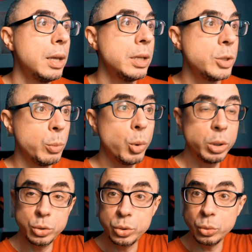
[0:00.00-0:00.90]
So I'm
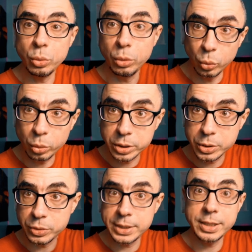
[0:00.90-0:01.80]
going to look
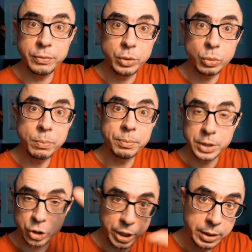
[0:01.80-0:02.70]
through this review,
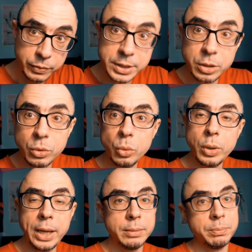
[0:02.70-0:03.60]
share it with you,
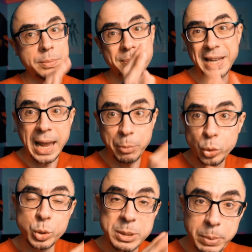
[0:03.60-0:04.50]
and I'm
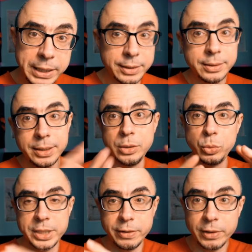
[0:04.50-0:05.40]
going to split it into
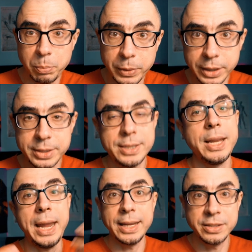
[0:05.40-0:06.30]
several parts
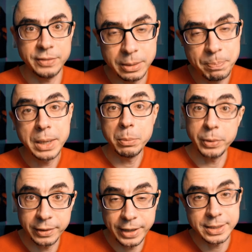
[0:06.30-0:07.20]
as we
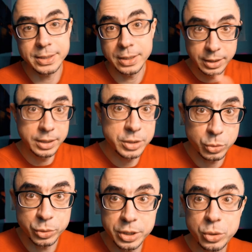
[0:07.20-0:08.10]
progress
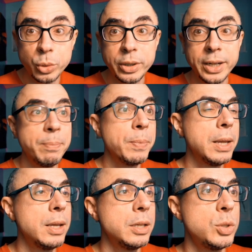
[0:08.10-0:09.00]
through the story.
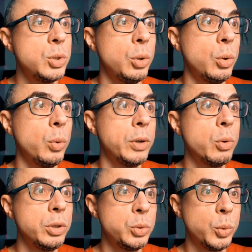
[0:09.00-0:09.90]
So we're
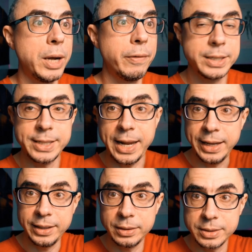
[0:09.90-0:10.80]
going to cover the
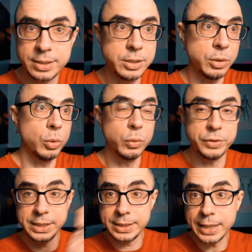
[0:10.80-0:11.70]
angles of
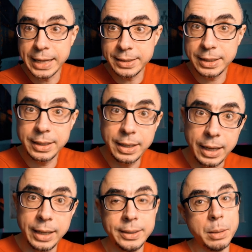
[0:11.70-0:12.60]
the study
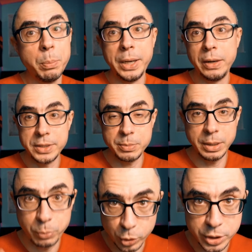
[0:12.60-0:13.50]
and compare with my
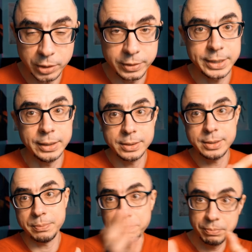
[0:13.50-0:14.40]
personal
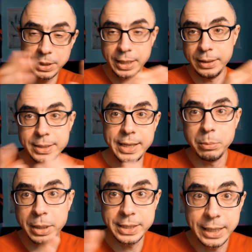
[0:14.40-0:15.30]
results, kind of
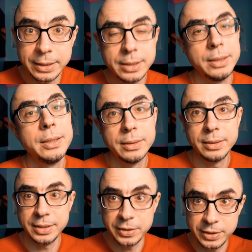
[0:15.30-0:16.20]
side by side.
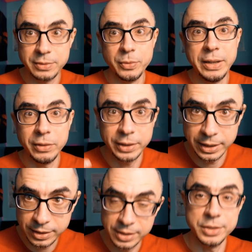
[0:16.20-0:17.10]
This way we'll
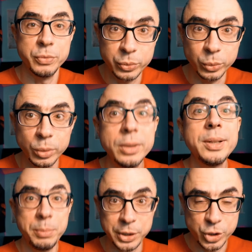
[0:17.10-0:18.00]
get the full
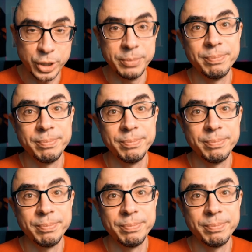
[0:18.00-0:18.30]
picture.